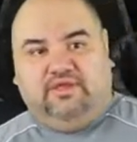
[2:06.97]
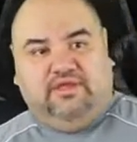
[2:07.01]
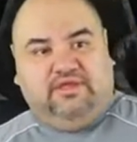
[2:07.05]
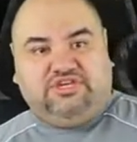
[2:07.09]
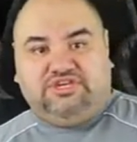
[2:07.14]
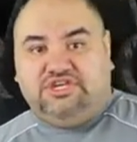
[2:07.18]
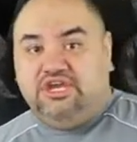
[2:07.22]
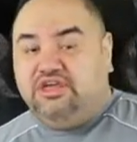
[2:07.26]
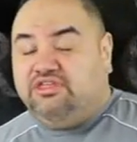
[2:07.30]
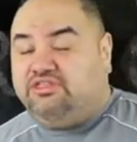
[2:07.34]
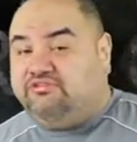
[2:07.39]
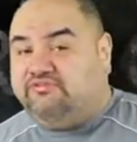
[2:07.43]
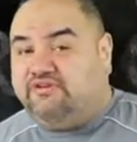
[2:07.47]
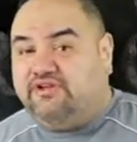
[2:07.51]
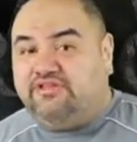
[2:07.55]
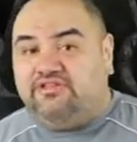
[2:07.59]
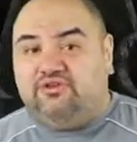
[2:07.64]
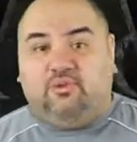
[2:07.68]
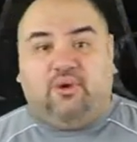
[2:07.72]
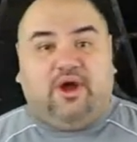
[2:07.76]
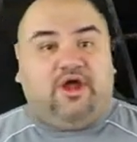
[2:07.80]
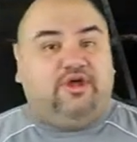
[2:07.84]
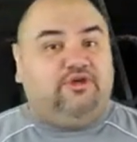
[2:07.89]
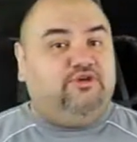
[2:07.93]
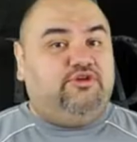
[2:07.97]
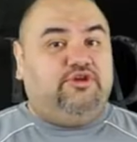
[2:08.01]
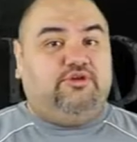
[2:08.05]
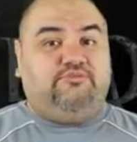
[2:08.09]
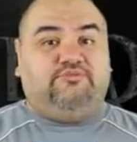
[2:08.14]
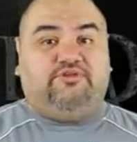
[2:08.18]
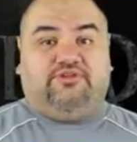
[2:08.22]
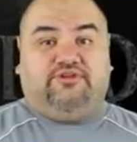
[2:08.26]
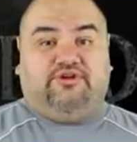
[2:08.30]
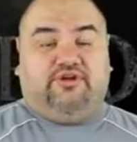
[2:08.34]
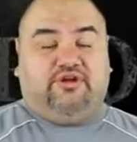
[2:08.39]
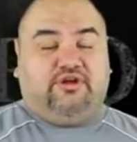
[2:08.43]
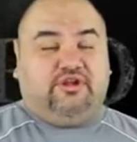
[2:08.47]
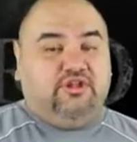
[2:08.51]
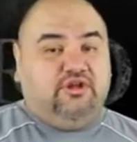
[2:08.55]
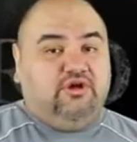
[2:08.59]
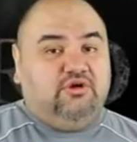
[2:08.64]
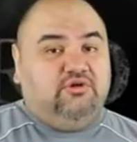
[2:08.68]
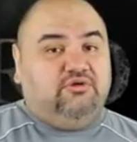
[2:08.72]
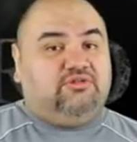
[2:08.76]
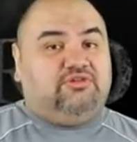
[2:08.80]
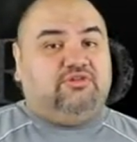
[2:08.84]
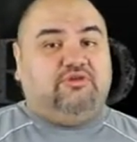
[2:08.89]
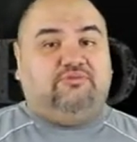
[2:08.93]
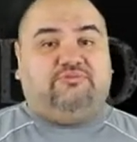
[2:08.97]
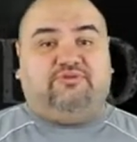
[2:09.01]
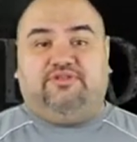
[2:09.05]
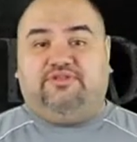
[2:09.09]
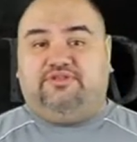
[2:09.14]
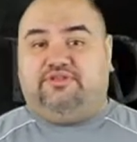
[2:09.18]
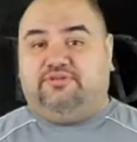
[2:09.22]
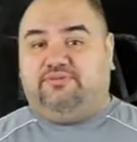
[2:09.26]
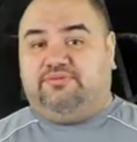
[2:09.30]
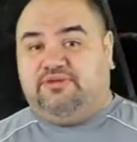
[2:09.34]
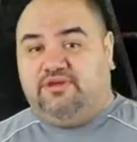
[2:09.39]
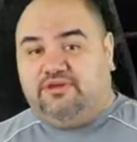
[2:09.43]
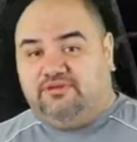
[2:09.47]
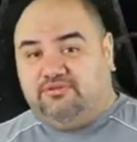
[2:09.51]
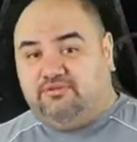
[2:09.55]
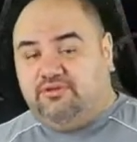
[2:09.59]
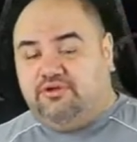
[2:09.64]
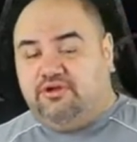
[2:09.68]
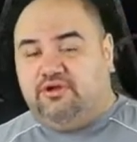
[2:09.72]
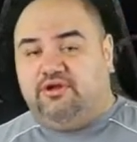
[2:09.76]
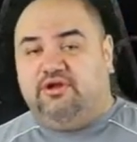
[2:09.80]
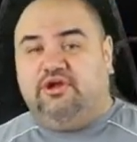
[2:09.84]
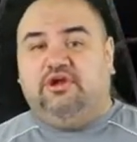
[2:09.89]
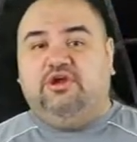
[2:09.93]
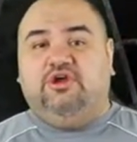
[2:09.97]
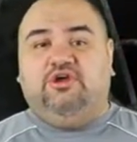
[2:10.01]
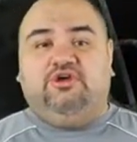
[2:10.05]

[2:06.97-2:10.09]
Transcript: she's the reason why you and your brother aren't close. Your brother's obsessed with her.